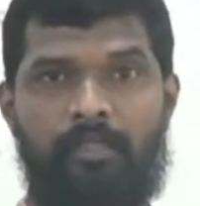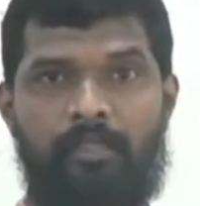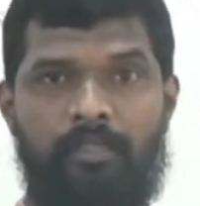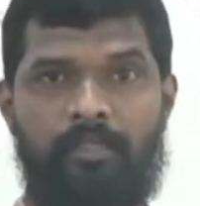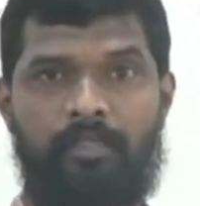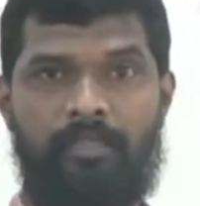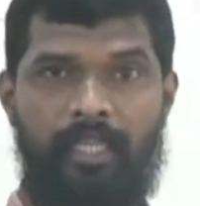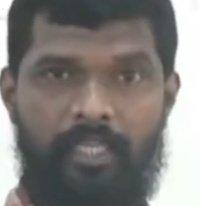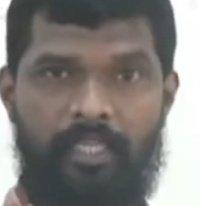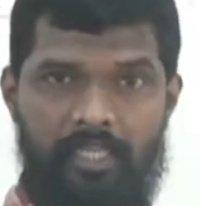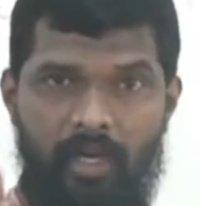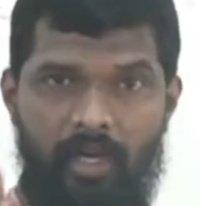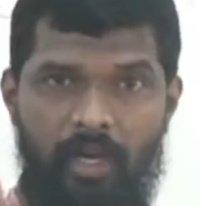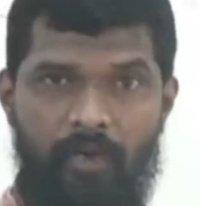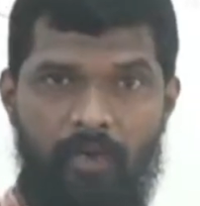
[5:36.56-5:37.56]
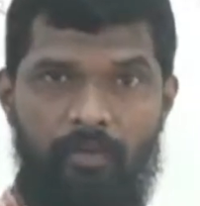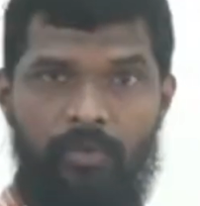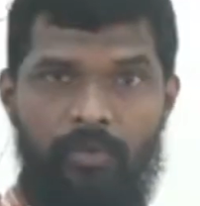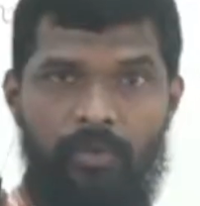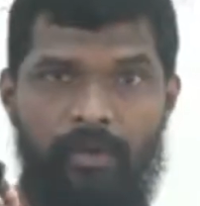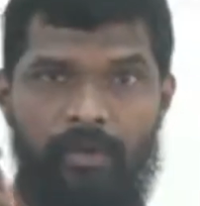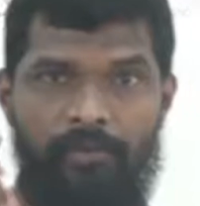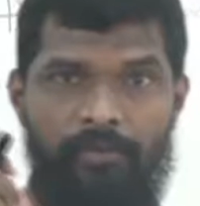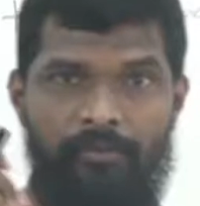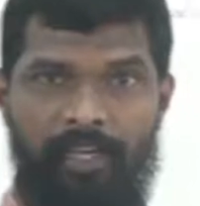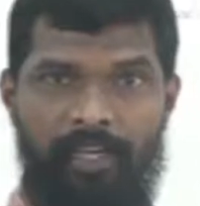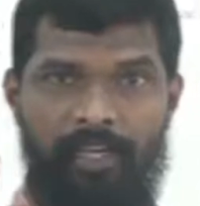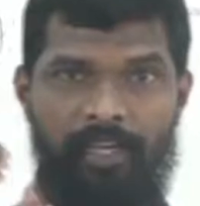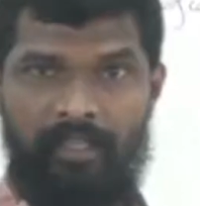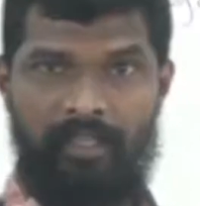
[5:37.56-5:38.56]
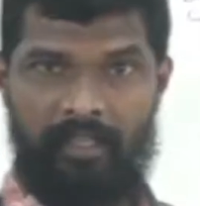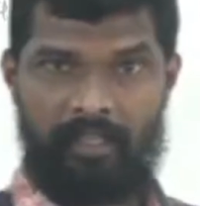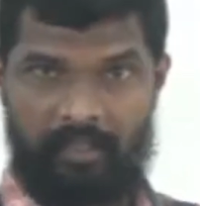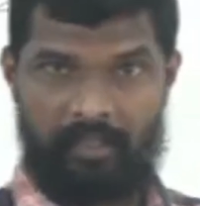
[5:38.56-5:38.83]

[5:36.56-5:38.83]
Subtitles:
that is how we